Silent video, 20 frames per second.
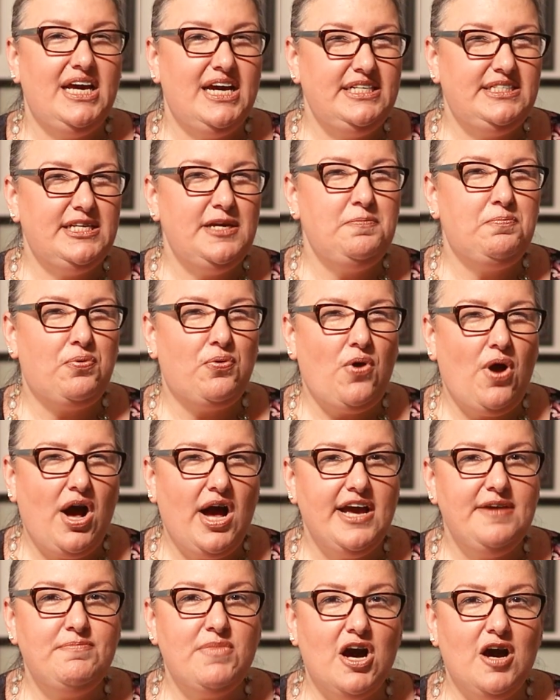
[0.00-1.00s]
It's a
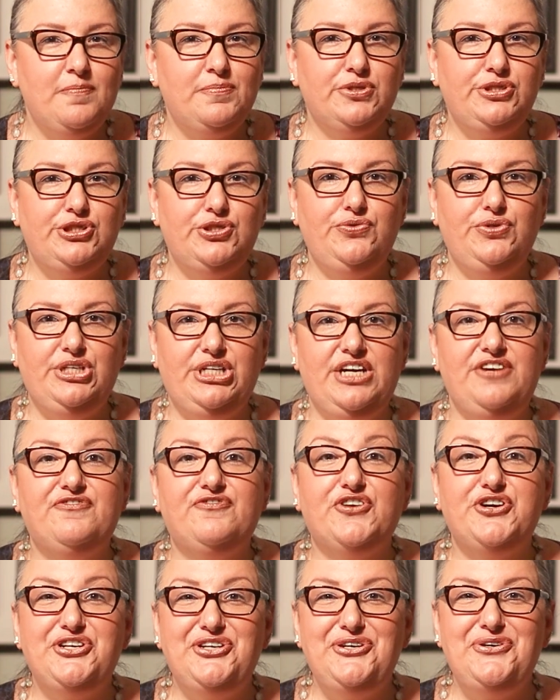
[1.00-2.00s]
prime opportunity
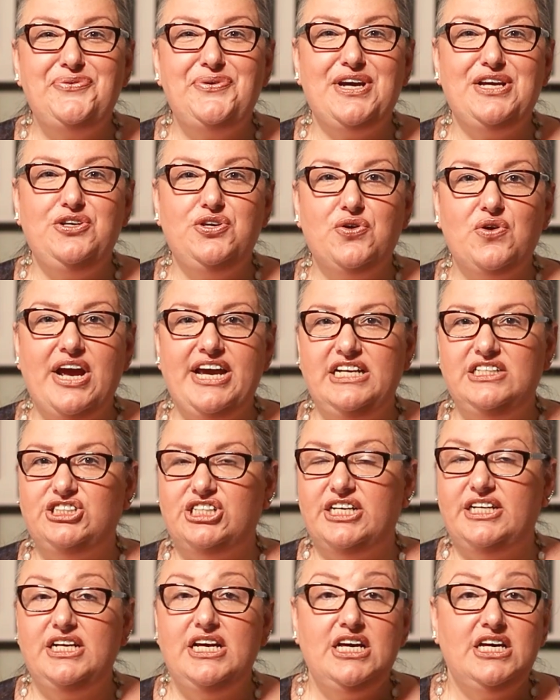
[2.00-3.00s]
for you and your
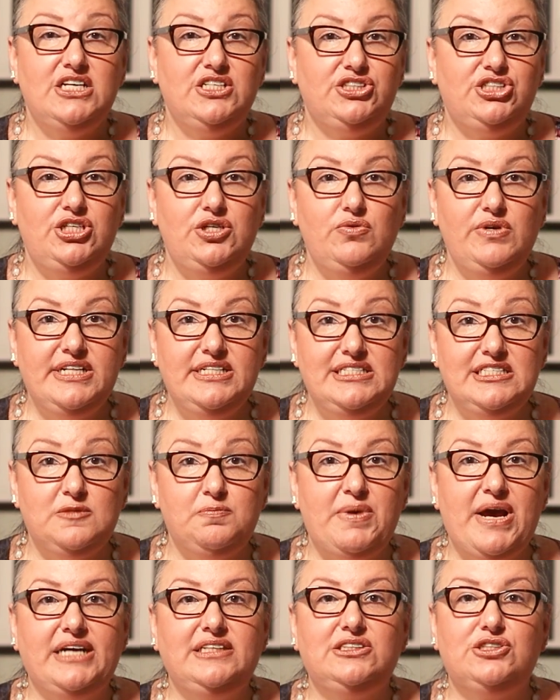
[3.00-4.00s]
agent to
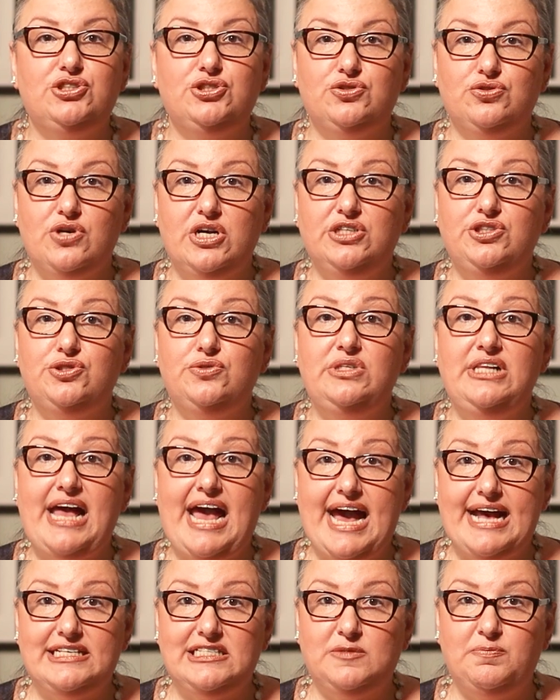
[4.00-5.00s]
inspect structural
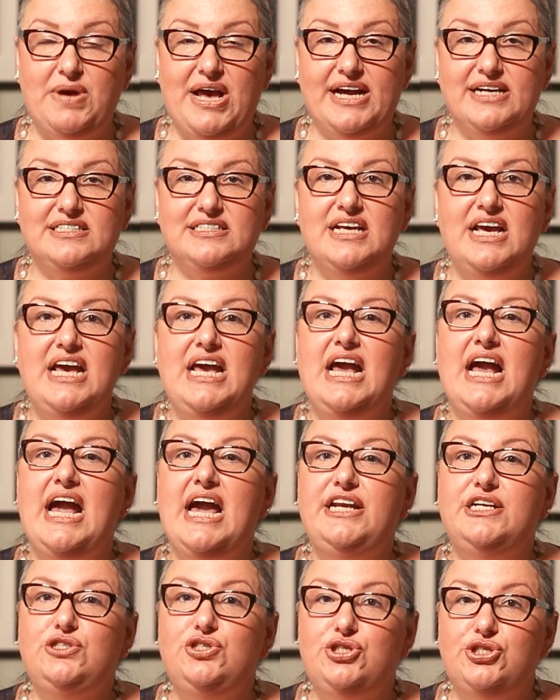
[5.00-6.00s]
aspects
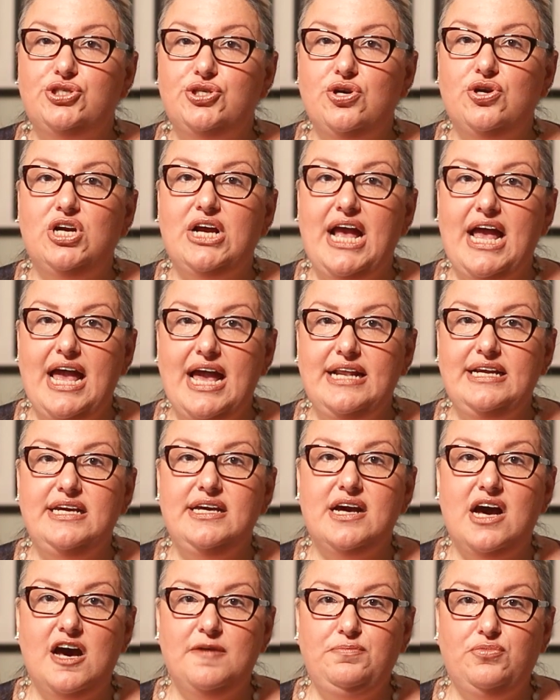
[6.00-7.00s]
and ensure
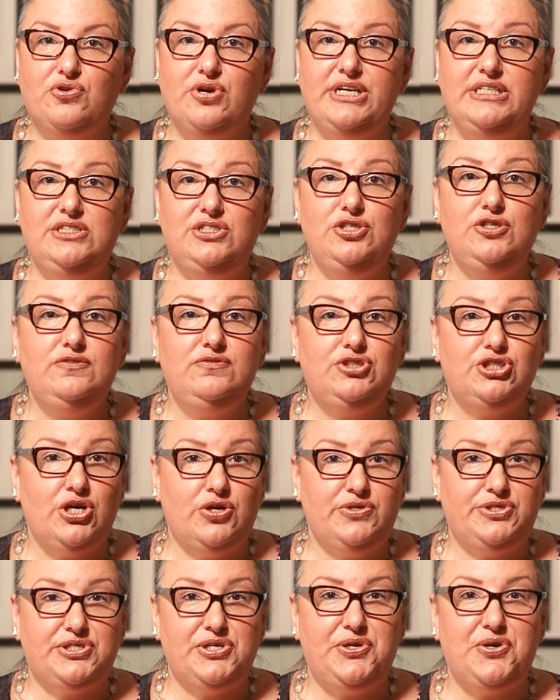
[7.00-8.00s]
any upgrades you've
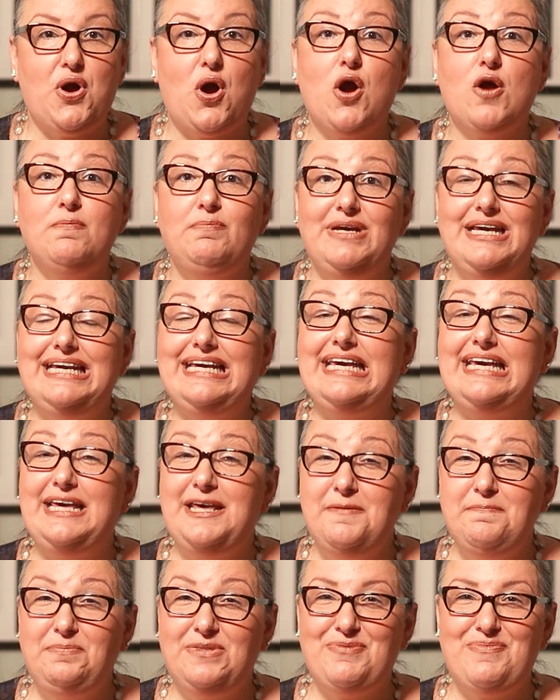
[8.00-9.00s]
chosen are being
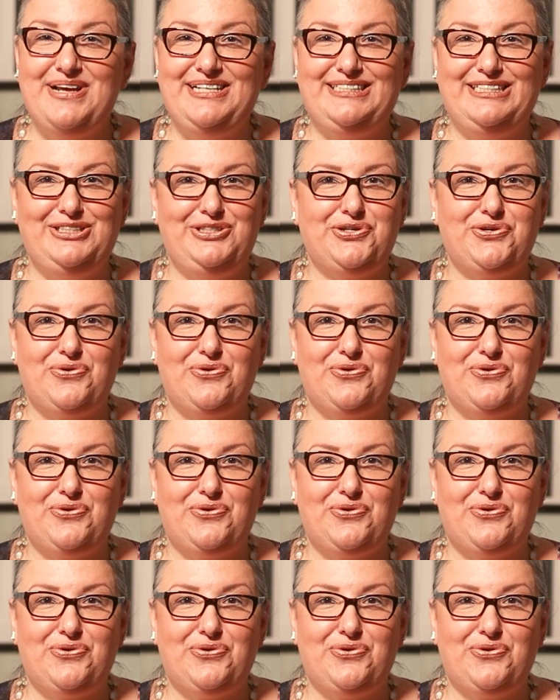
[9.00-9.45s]
implemented